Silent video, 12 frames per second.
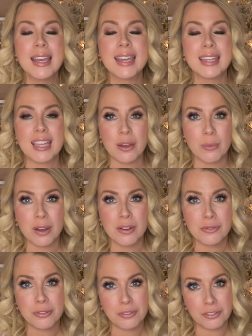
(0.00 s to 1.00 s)
get one
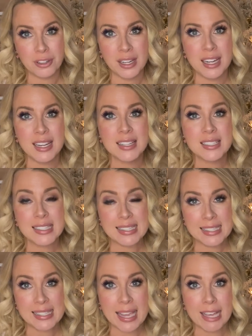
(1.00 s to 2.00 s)
free
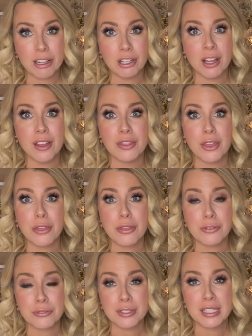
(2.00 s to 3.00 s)
sale on the
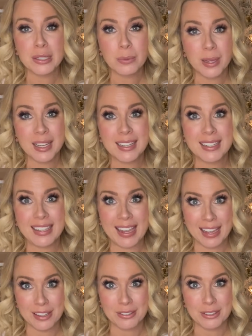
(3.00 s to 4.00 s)
3 Wick
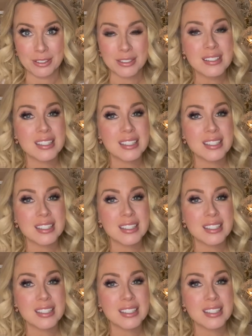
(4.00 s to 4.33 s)
candles,